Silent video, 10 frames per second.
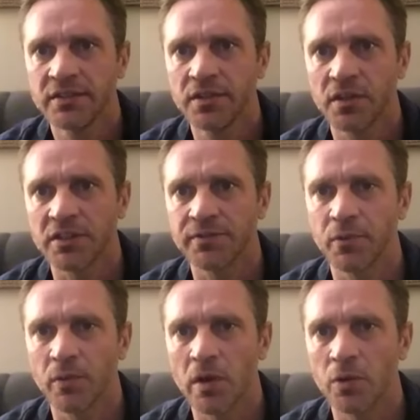took a different
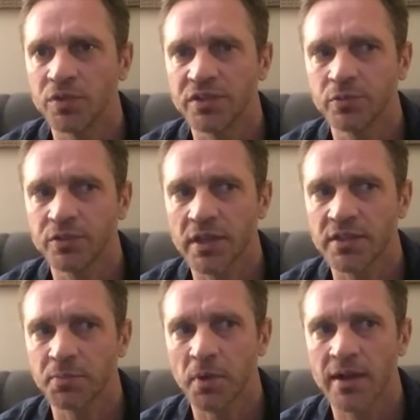road was was not
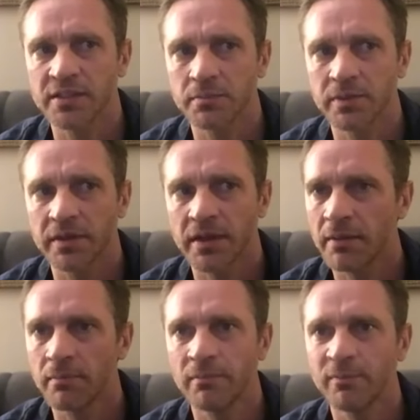surprising. But
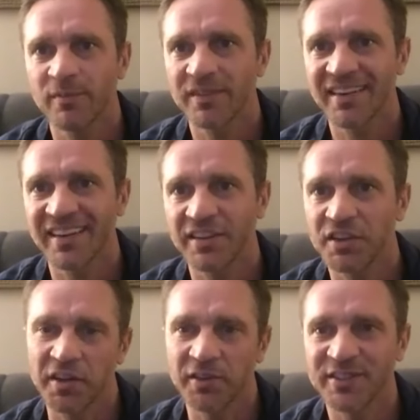I'm, you
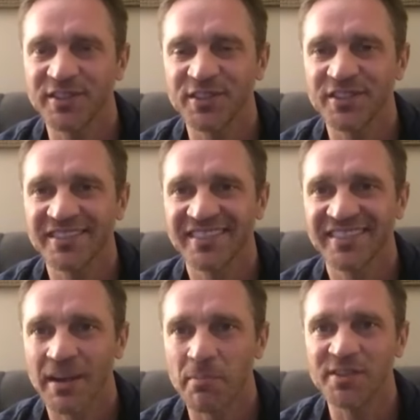know, he's
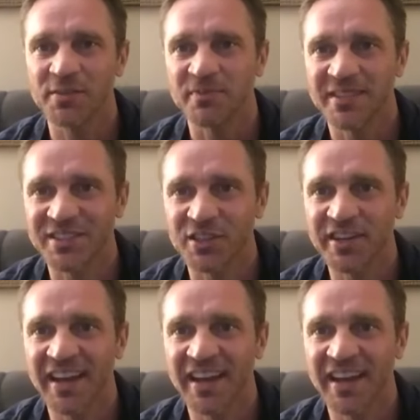I miss him. He's a good